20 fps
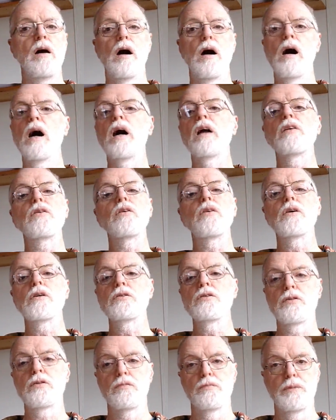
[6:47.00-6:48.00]

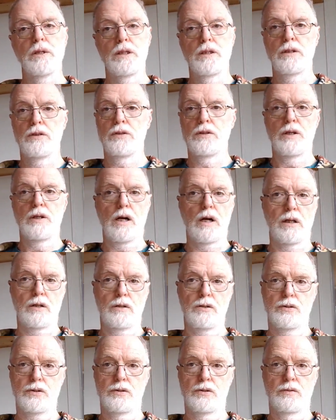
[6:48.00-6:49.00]
Hundreds of millions of
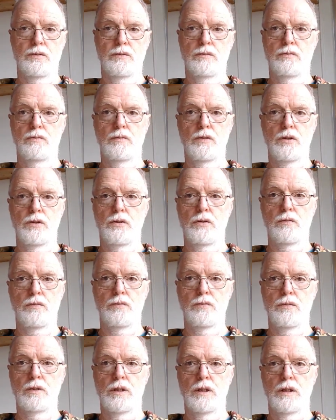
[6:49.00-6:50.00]
dollars worth of
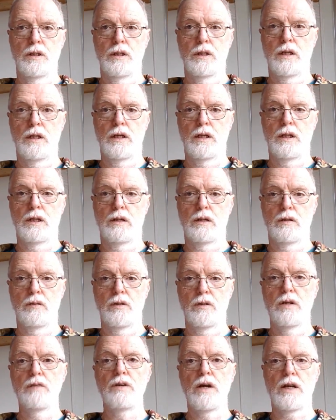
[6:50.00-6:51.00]

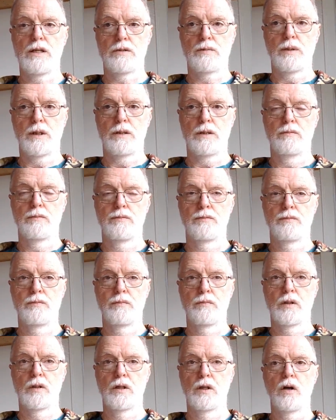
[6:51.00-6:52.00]
investment
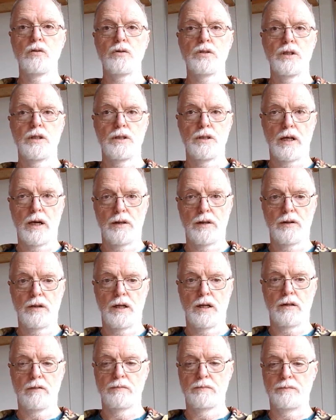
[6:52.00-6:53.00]
goes into that
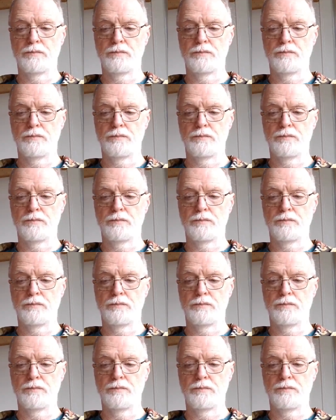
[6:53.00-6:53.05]
thing.